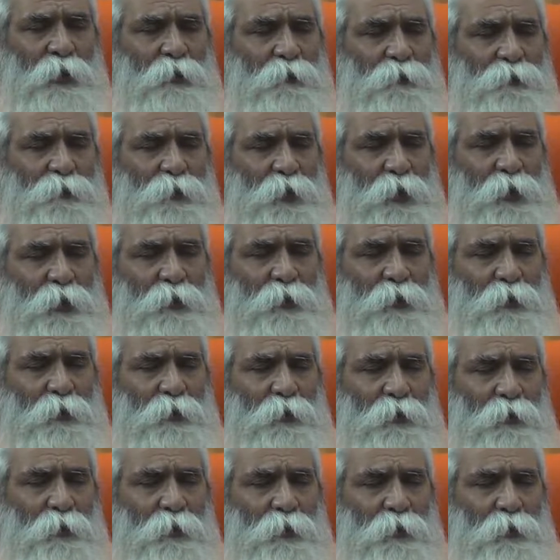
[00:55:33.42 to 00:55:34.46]
dear friend.
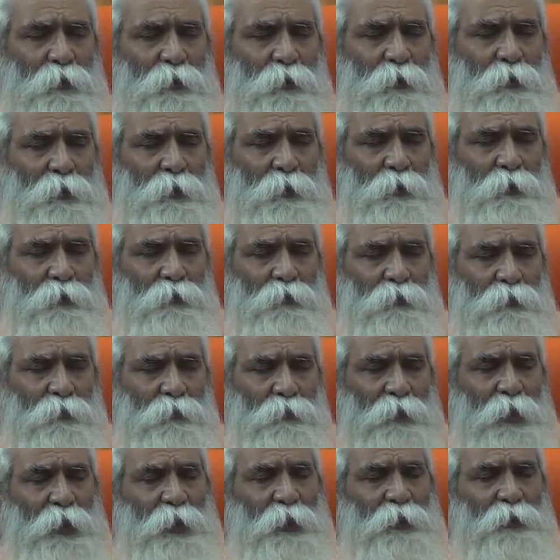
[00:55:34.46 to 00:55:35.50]

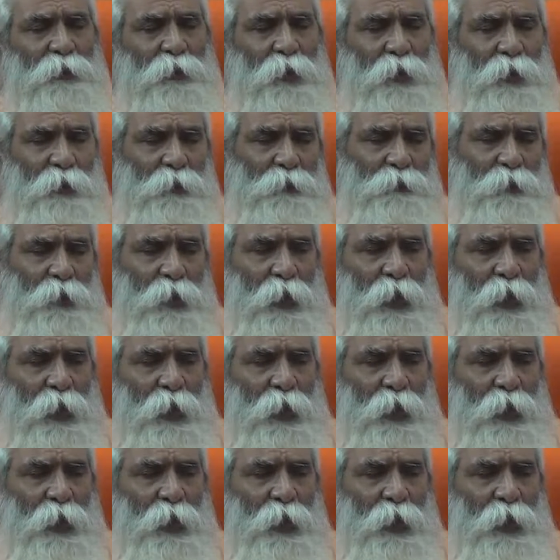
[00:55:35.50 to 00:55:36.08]
Then the